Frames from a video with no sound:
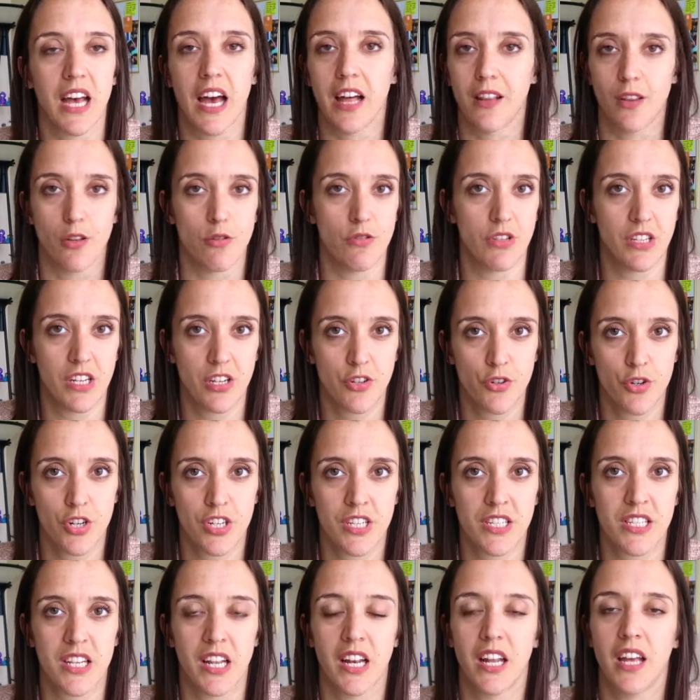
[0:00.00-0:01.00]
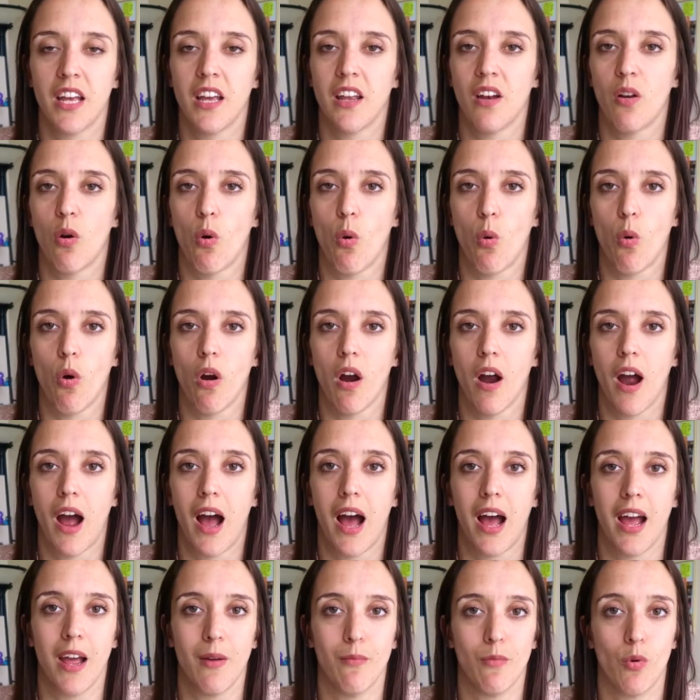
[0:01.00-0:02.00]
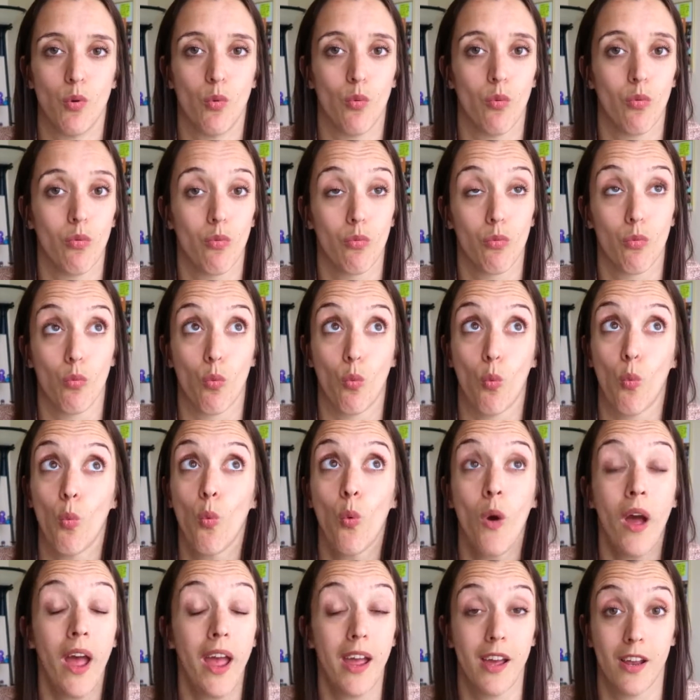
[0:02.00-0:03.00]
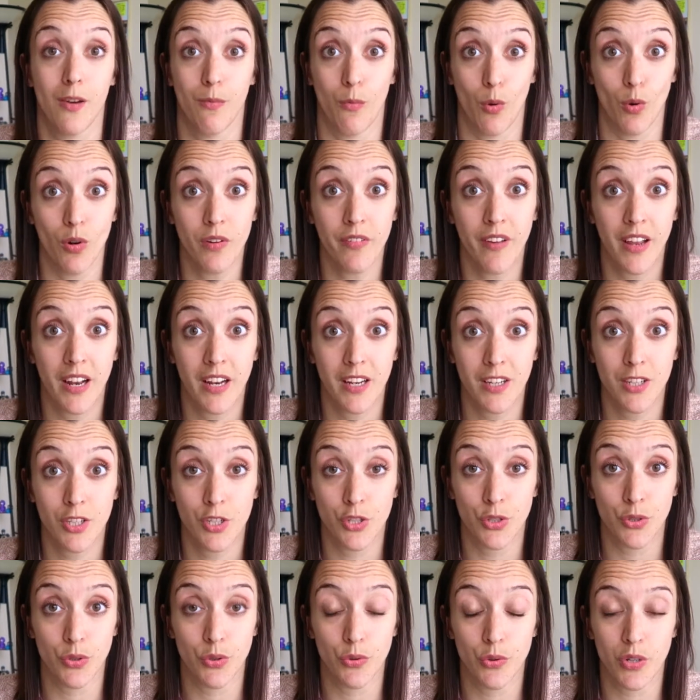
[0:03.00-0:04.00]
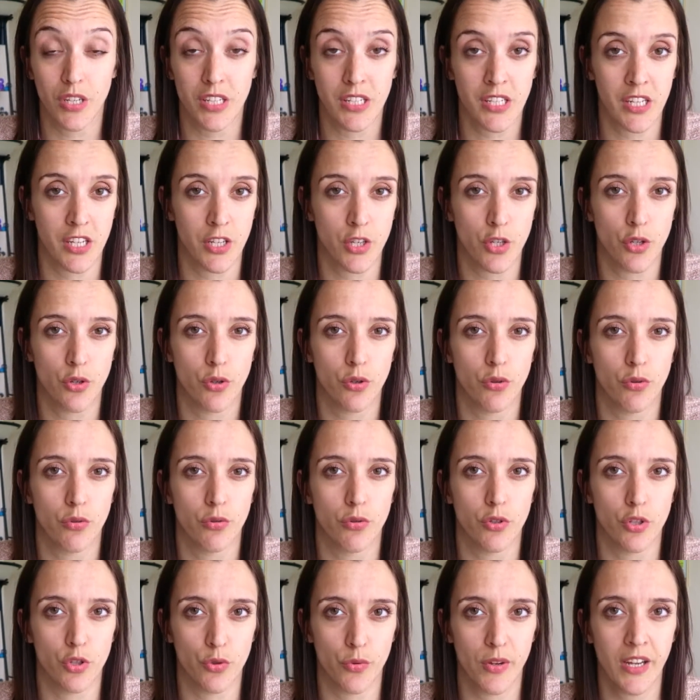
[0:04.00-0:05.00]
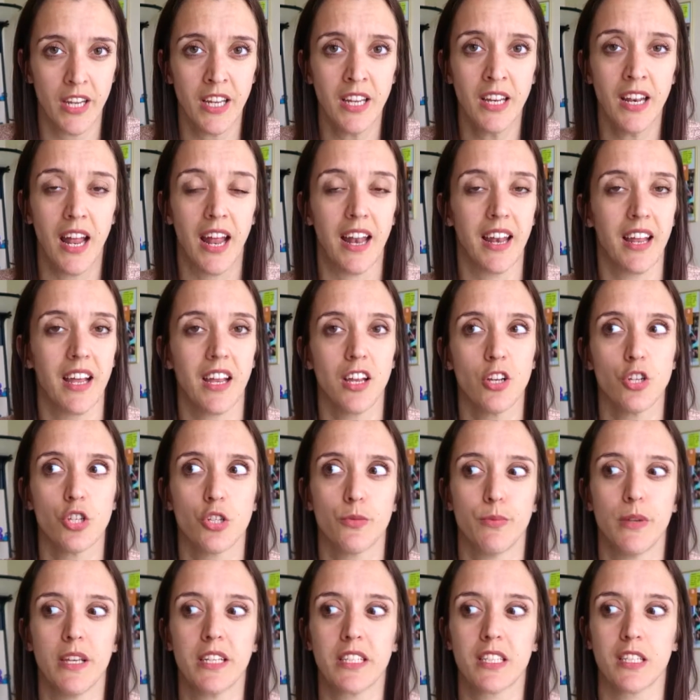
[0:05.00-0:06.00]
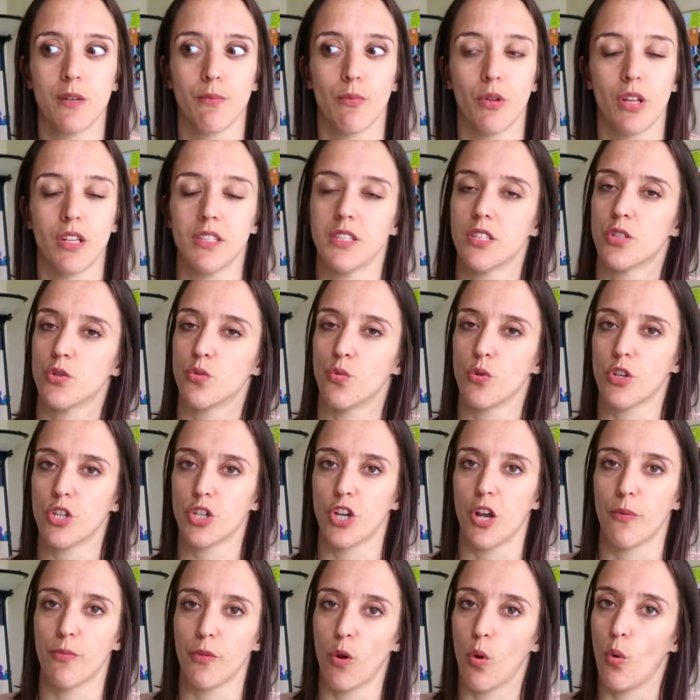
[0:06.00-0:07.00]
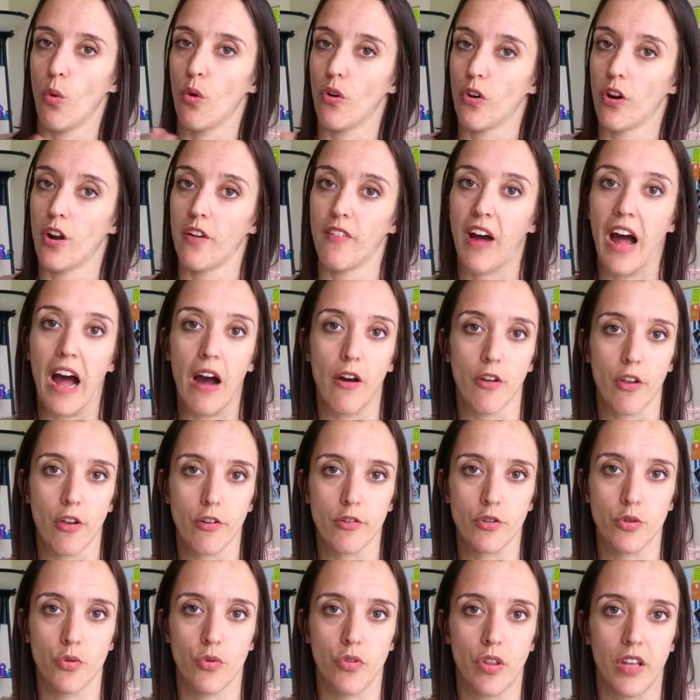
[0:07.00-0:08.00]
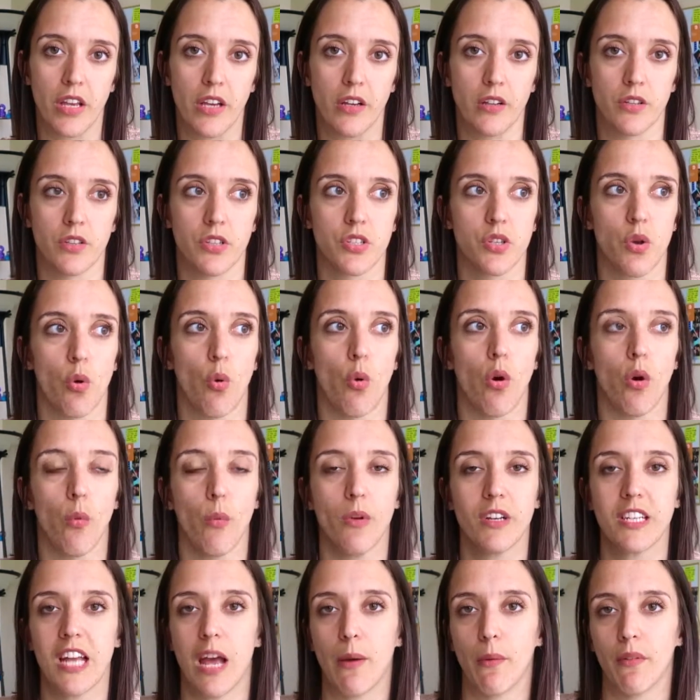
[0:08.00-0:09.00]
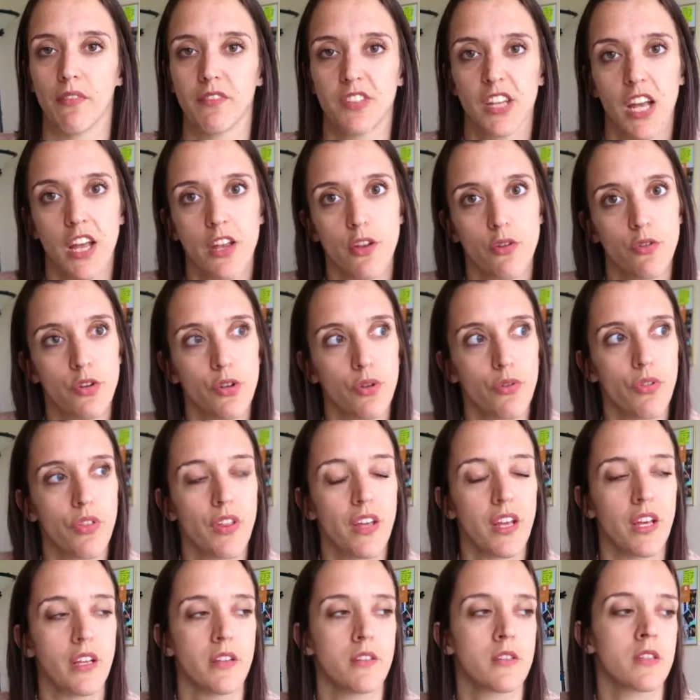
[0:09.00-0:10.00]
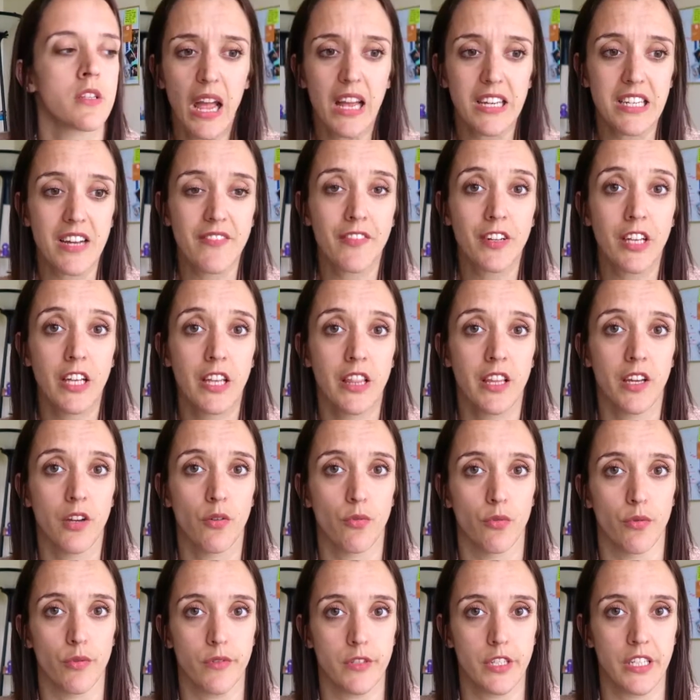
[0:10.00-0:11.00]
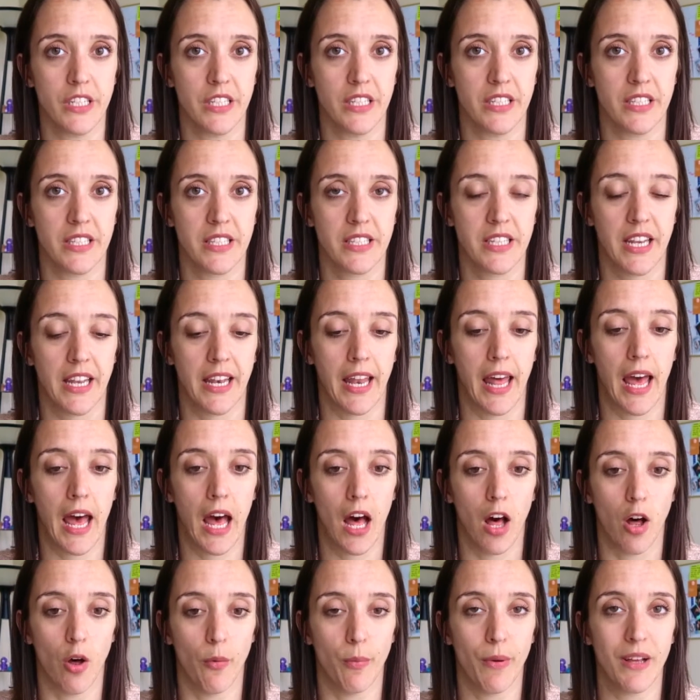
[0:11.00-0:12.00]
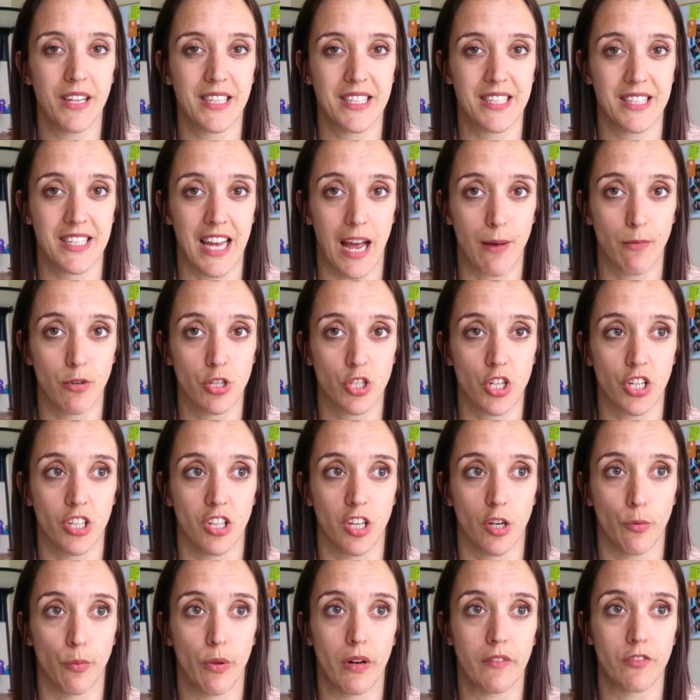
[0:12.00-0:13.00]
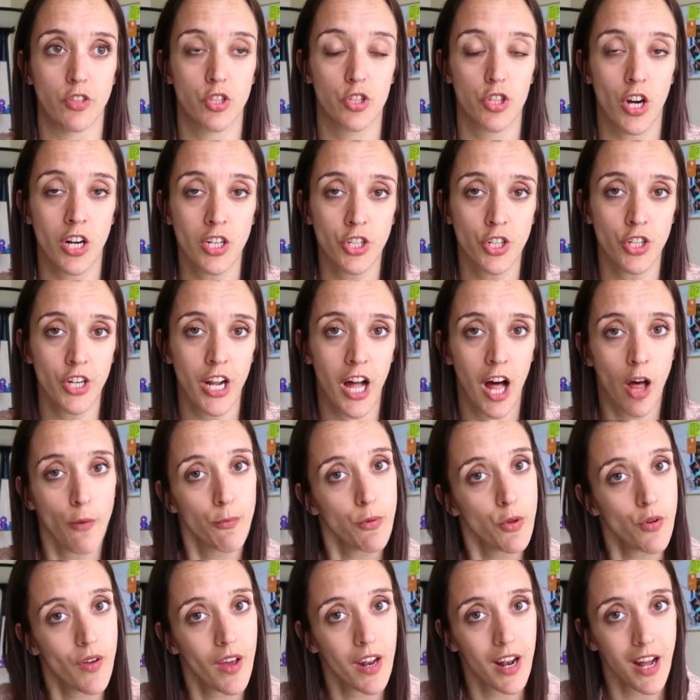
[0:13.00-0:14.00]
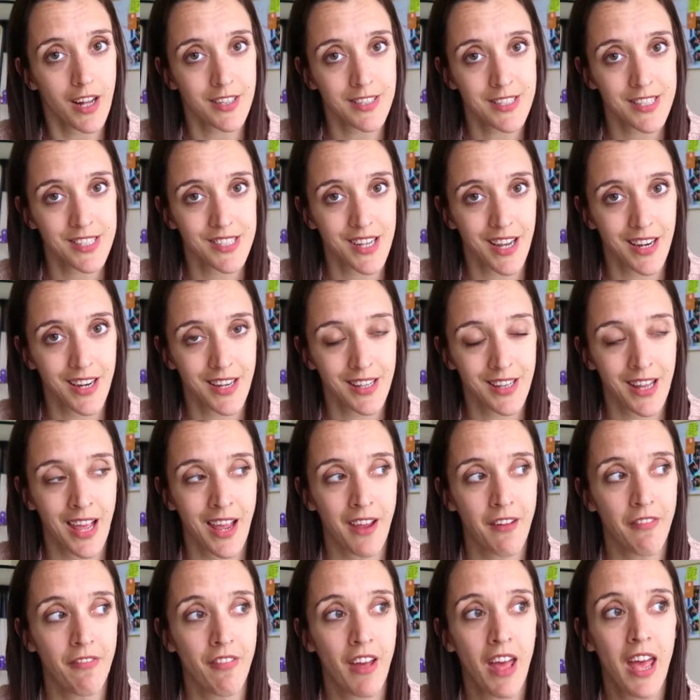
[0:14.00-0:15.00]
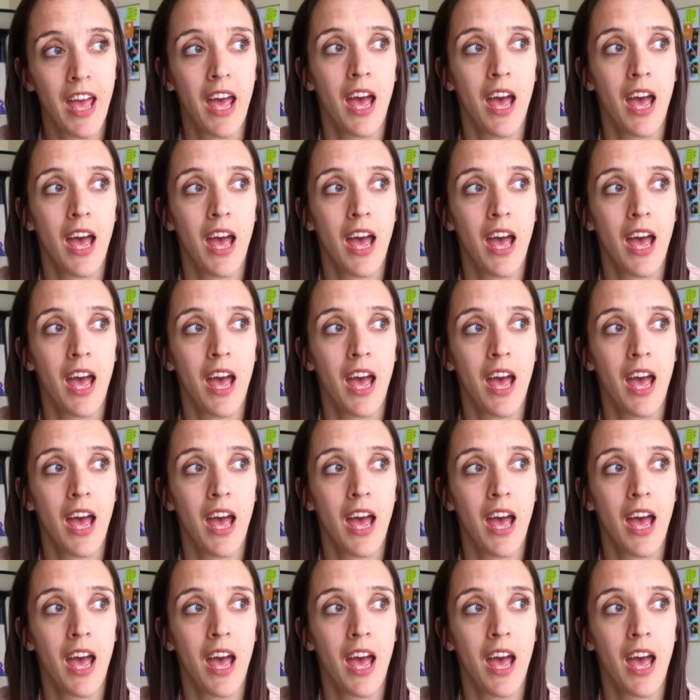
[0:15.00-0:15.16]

I lose interest in it or I'm way unmotivated to continue doing it and it can just be as simple as switching up the order of how you do things or what time of day you do things. I definitely think routines can help establish a little bit of structure to help you get unstuck in life